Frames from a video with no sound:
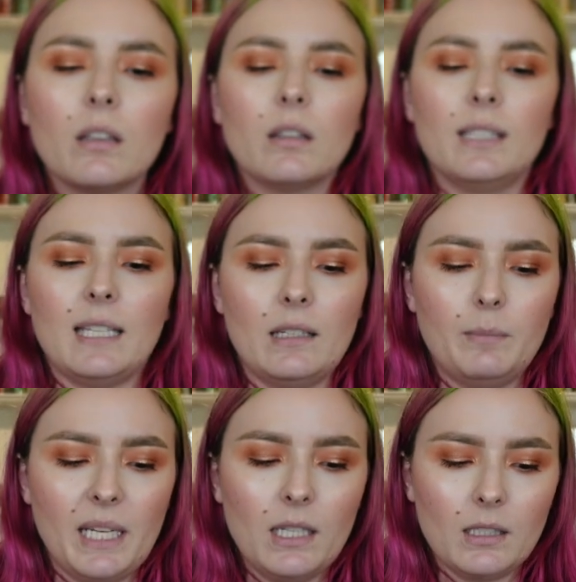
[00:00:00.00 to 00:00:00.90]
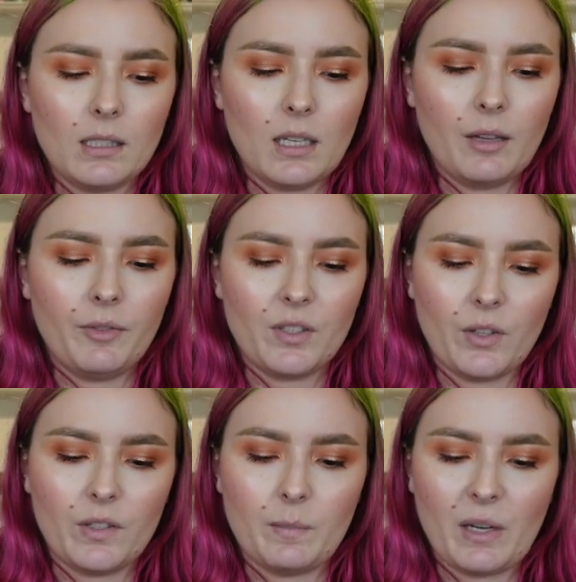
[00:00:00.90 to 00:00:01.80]
The Dead Beat. If you're
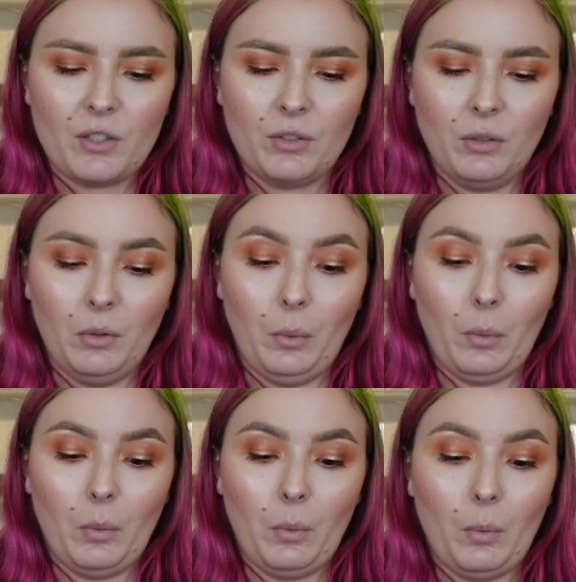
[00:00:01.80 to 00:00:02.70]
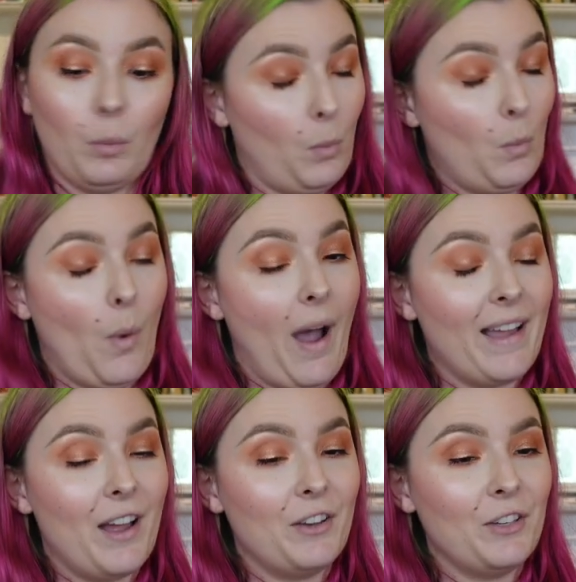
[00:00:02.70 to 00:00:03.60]
so special,
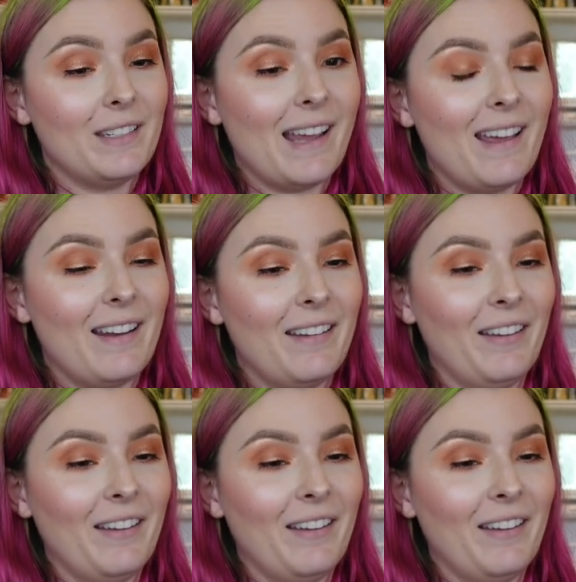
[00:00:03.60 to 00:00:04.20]
why aren't you dead?